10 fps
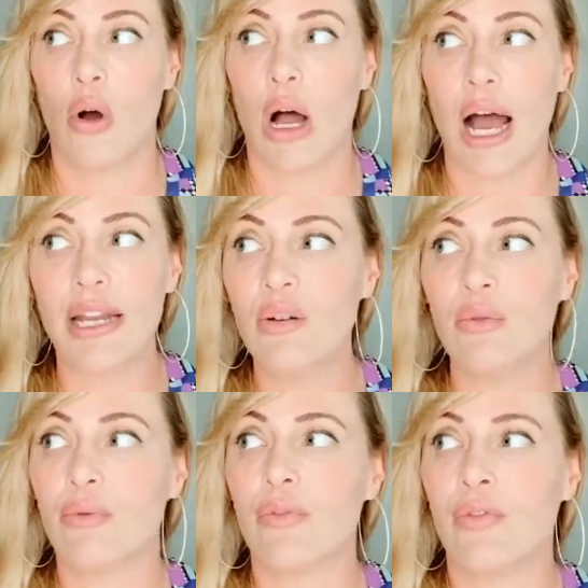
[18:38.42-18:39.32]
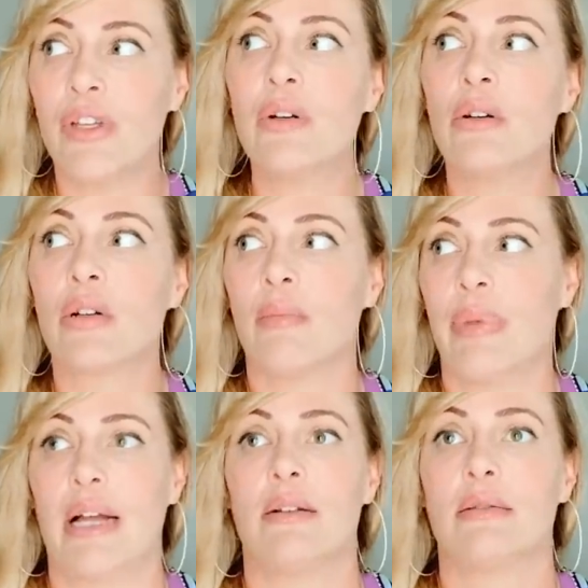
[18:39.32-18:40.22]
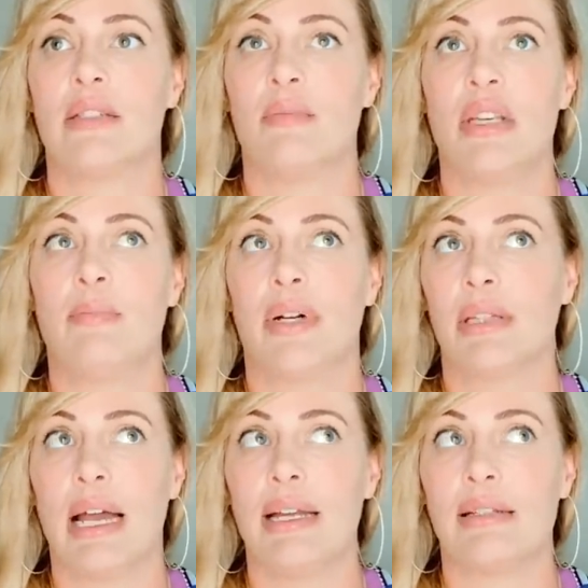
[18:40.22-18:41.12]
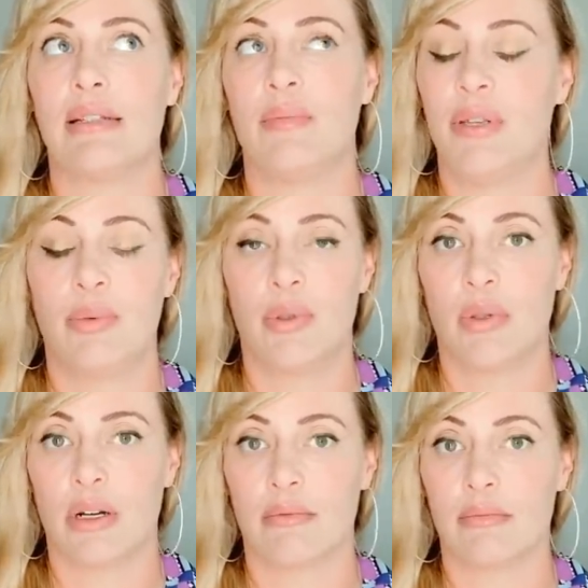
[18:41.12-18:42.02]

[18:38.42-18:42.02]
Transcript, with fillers: I don't feel compelled to be polite to people who are